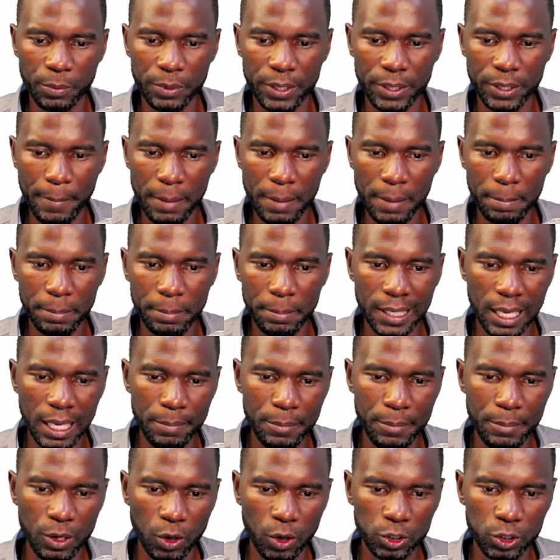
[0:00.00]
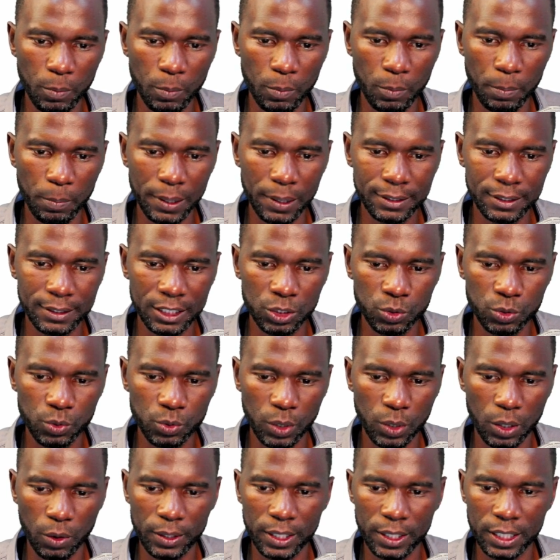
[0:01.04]
maybe let me also place this one
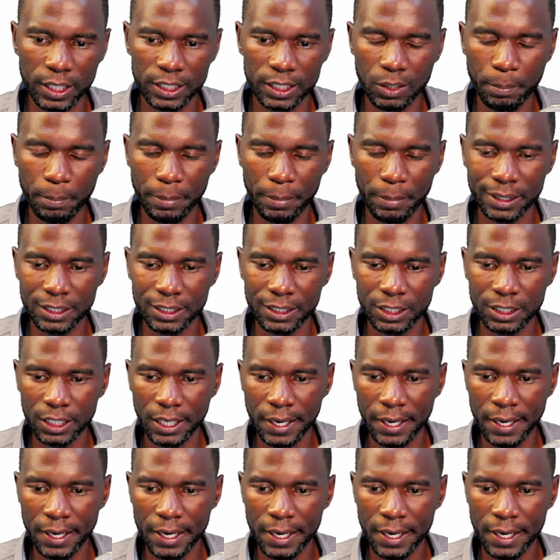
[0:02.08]
on the same partition